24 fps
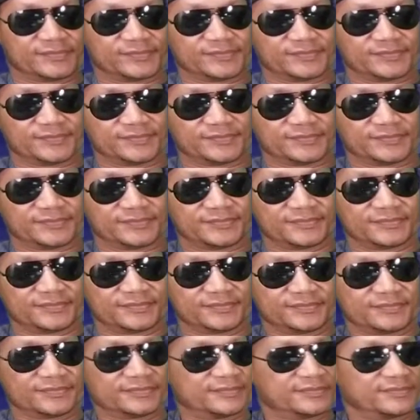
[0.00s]

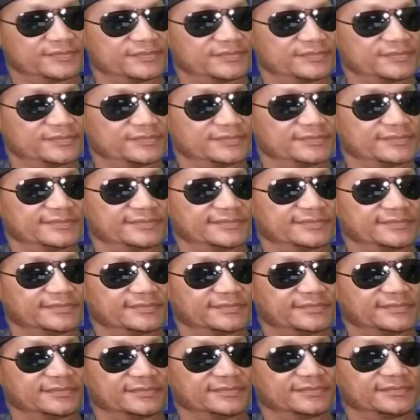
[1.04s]

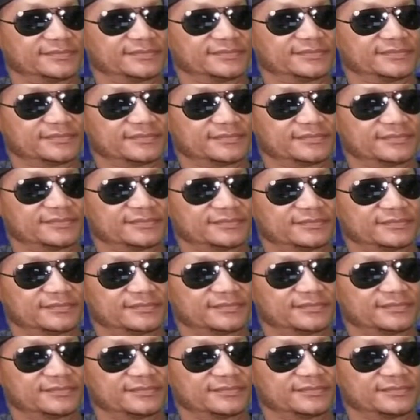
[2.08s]

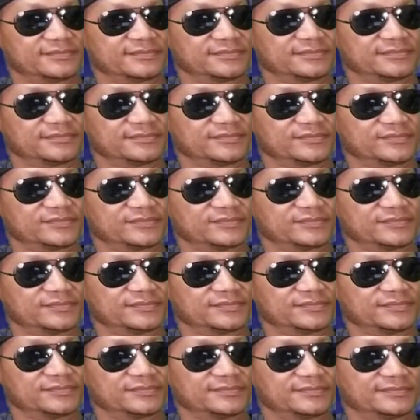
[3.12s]

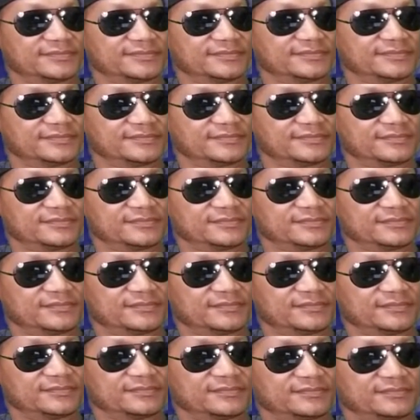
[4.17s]

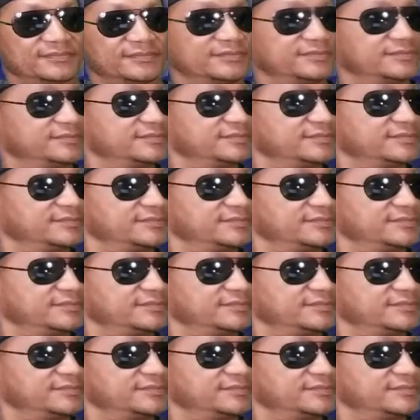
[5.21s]
The person shown says nothing.